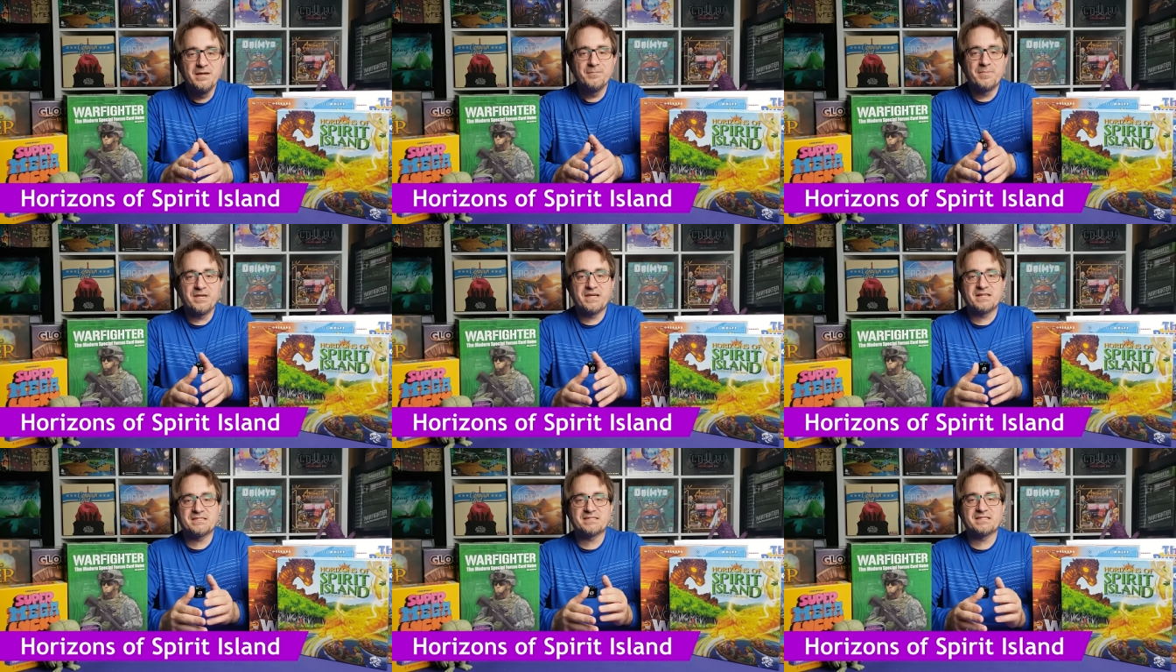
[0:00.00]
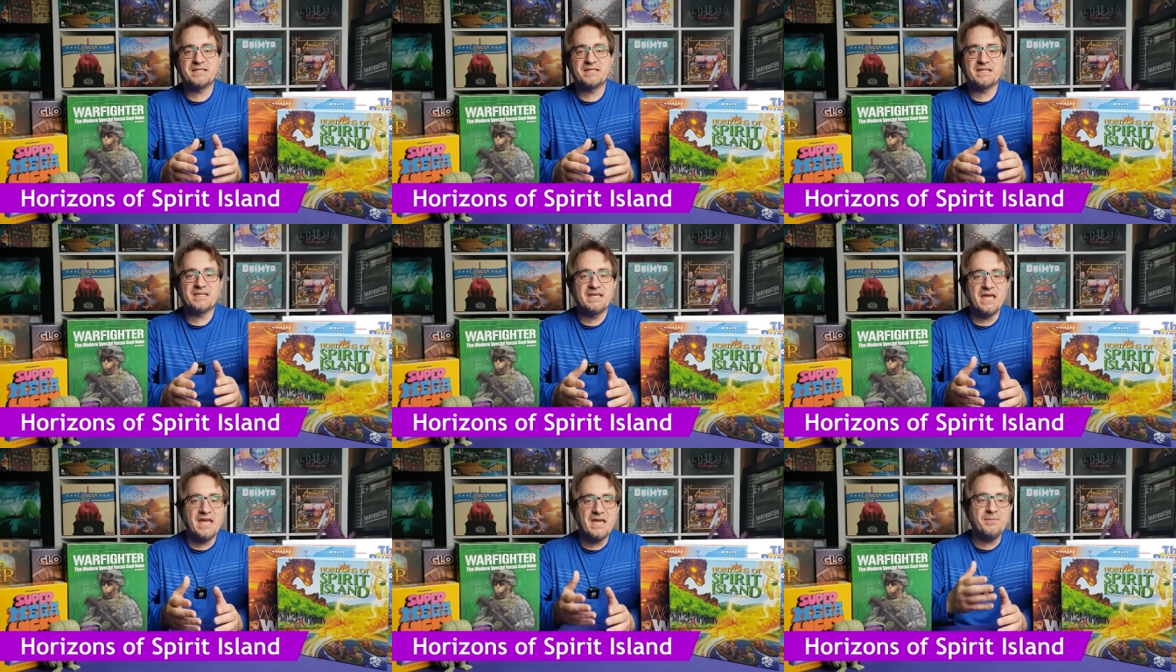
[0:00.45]
Because the
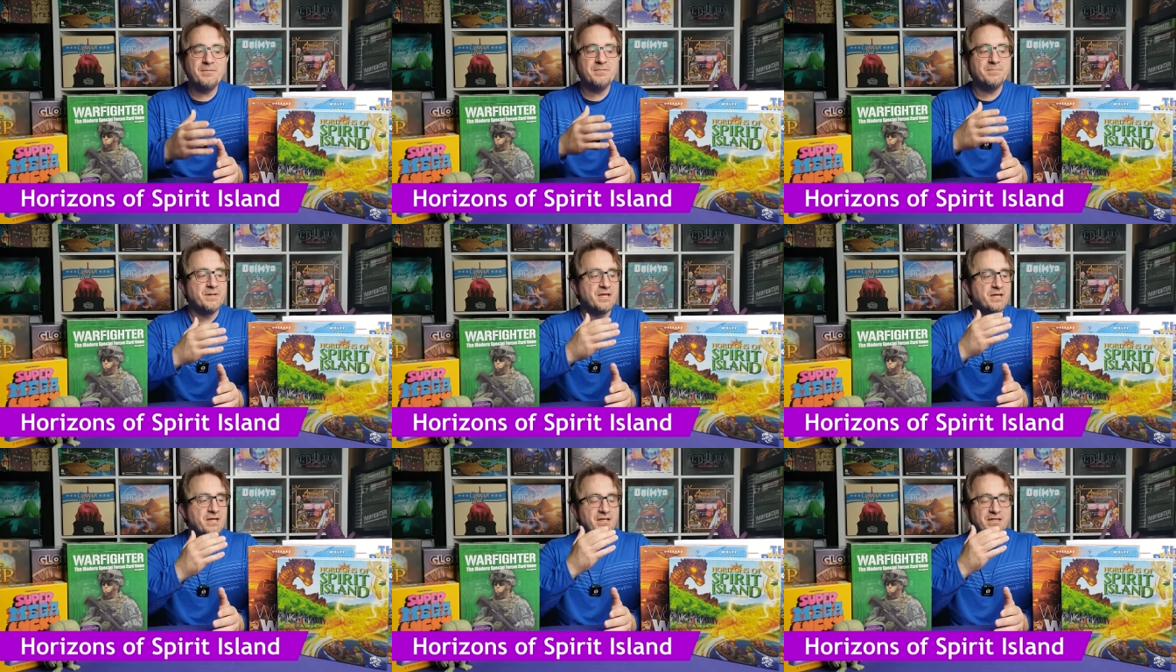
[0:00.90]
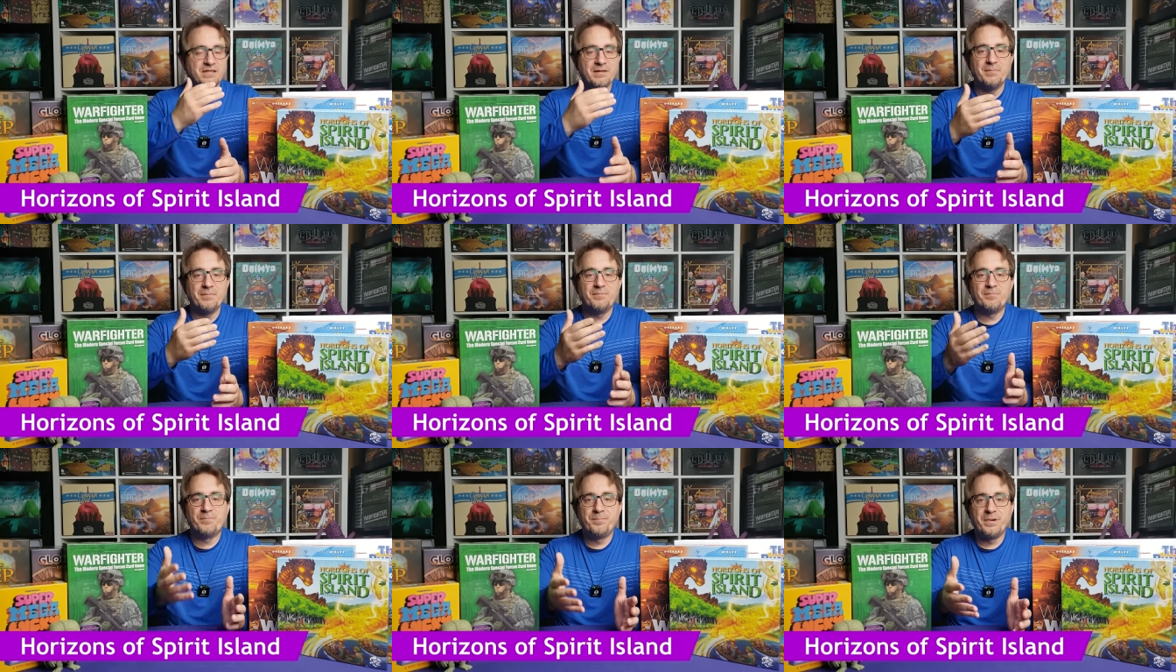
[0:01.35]
game, the
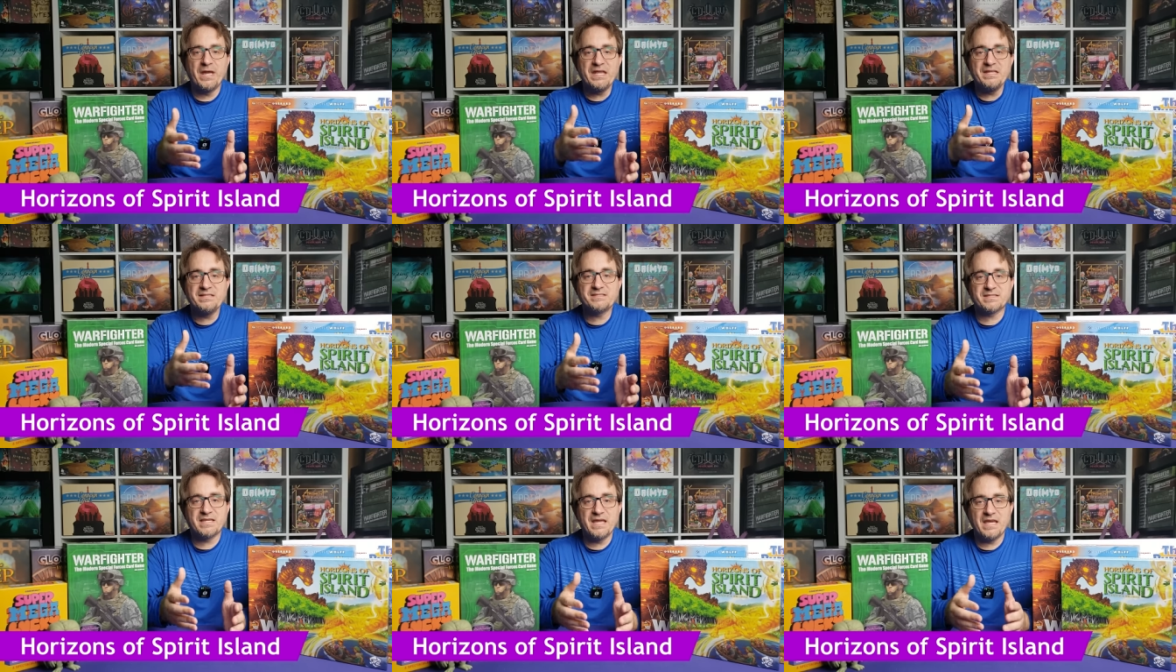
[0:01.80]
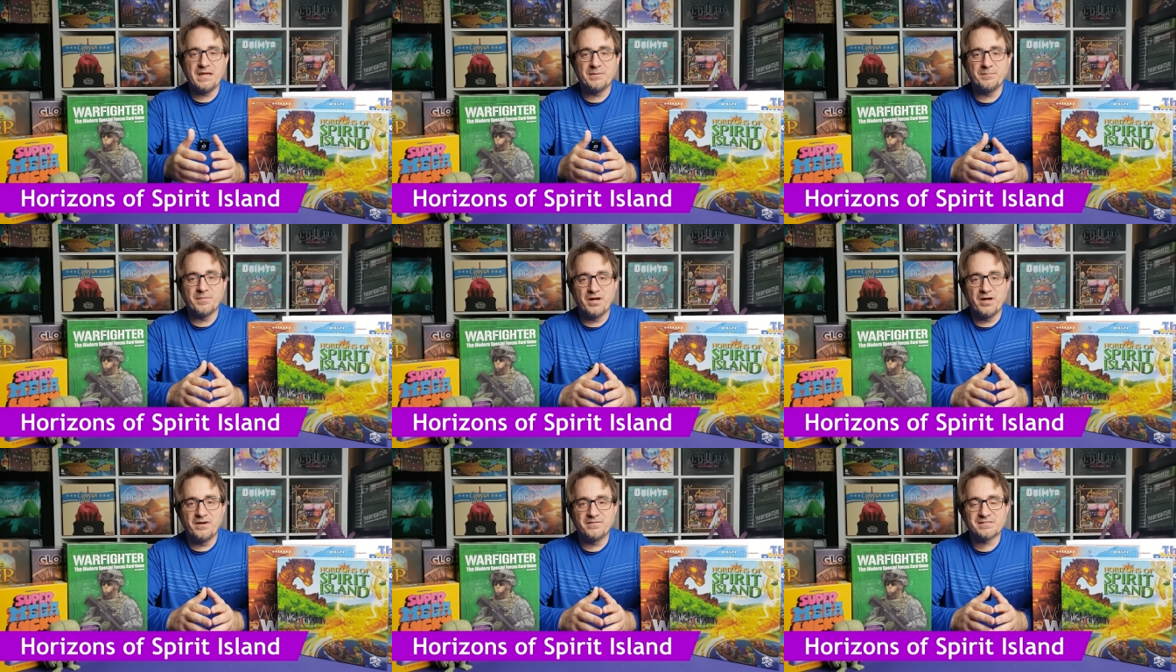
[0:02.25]
base
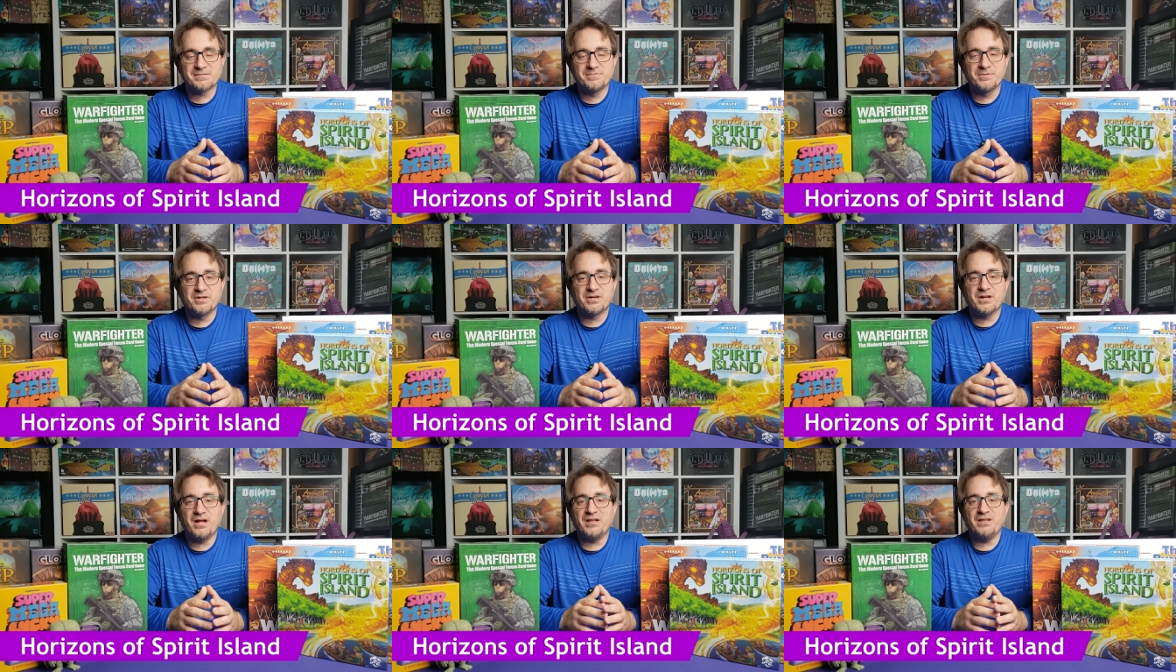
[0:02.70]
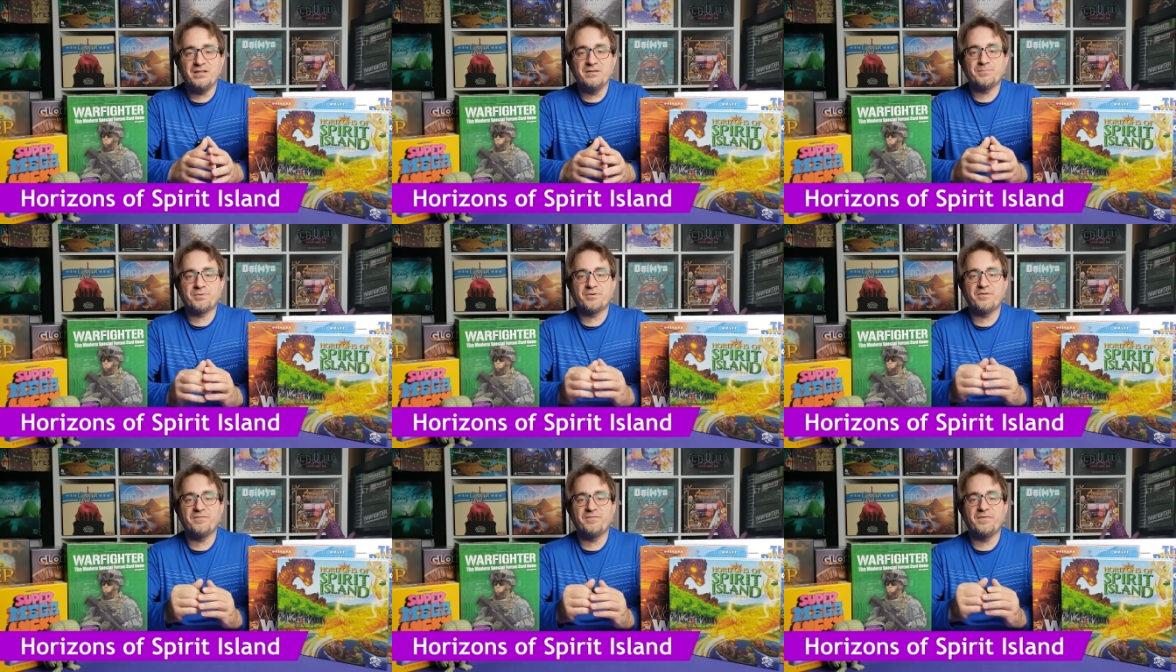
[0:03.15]
game of Spirit
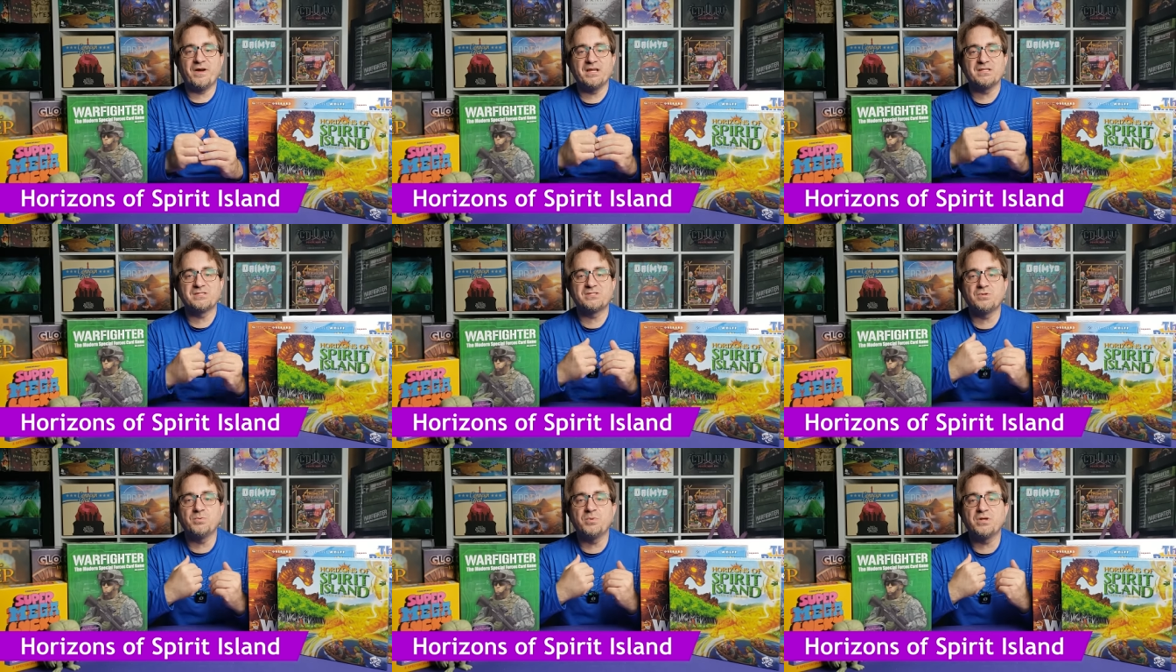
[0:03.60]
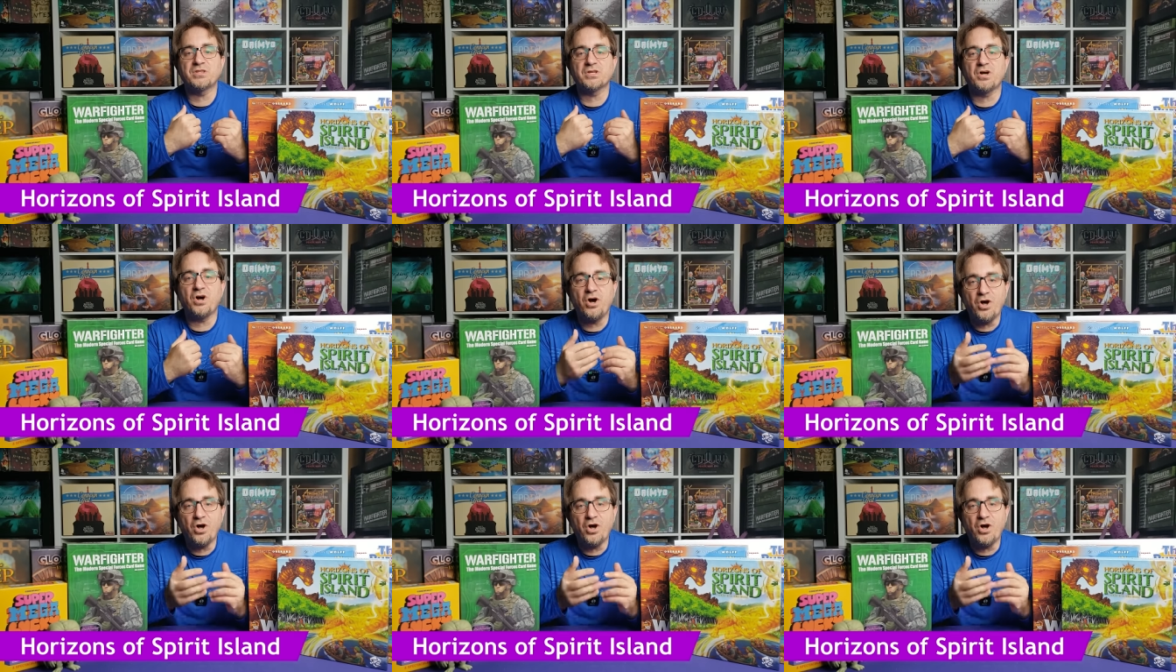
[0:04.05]
Island provides you with